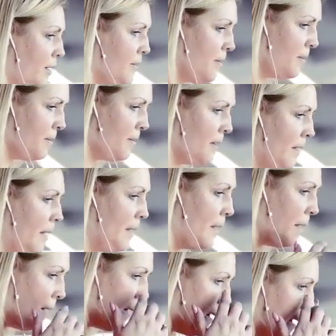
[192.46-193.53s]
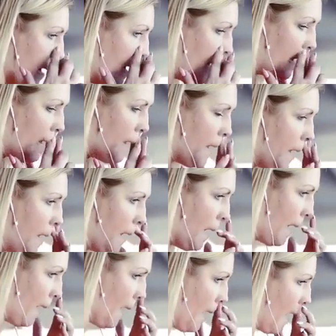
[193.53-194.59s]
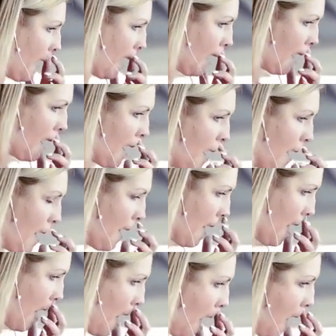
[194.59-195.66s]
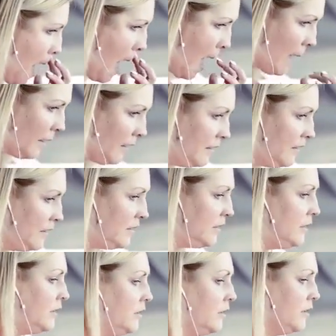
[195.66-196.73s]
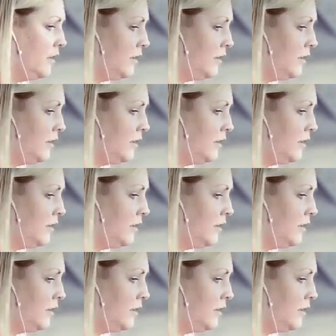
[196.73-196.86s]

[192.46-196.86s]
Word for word: days of prolonged sitting with and without a 30-minute morning walk on the treadmill.